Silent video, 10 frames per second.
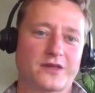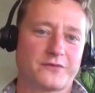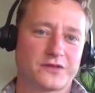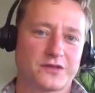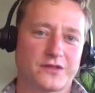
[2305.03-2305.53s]

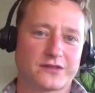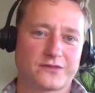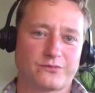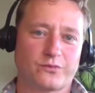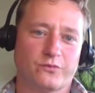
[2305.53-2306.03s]
Obviously,
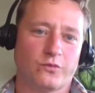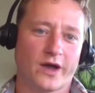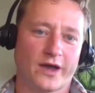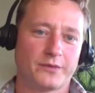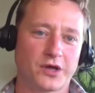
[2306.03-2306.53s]
that's
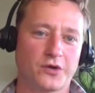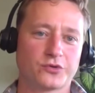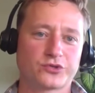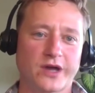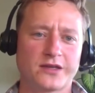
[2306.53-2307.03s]
why I'm a
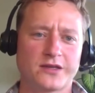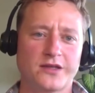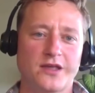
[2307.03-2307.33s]
coach, right?